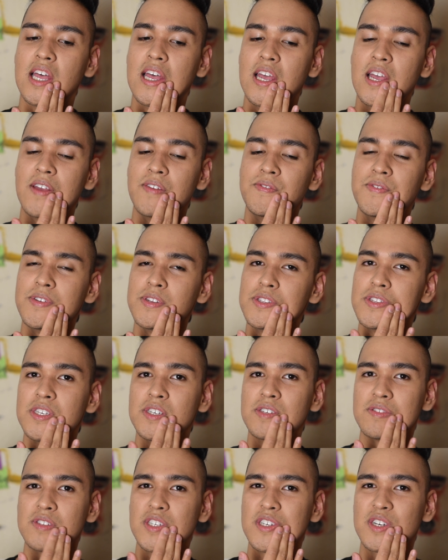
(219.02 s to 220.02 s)
If you
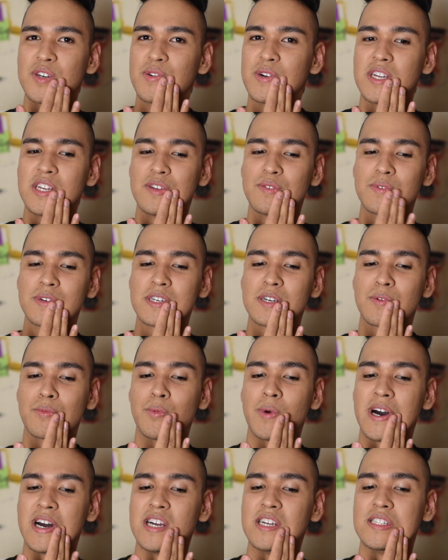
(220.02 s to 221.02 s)
do too and you wonder
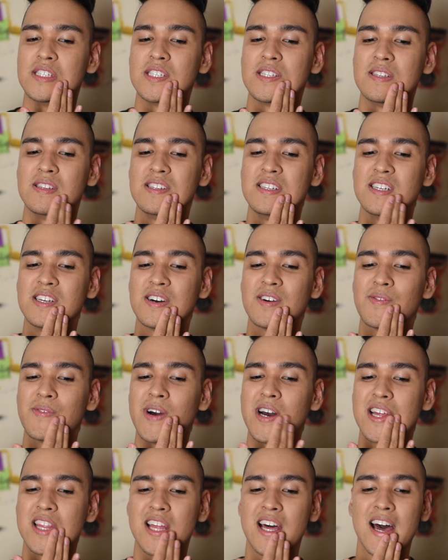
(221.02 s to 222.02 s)
why
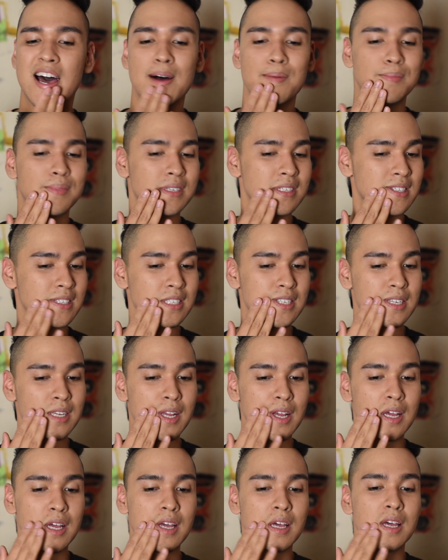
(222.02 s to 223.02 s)
why that happens,
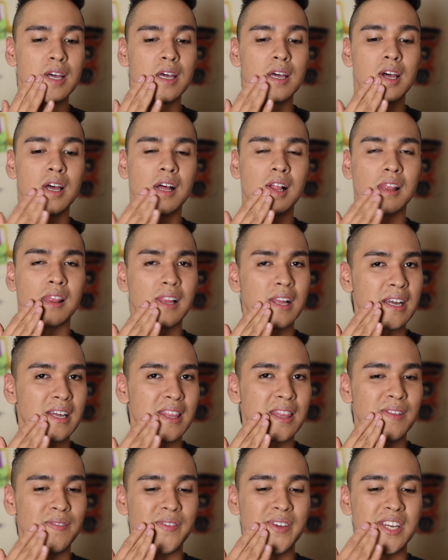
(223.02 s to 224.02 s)
like
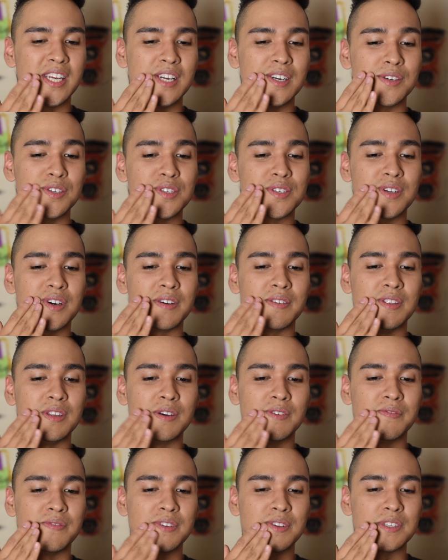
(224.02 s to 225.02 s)
the video so I
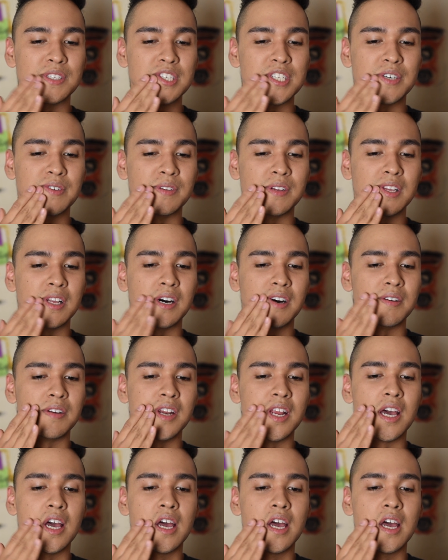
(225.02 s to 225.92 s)
don't feel so alone.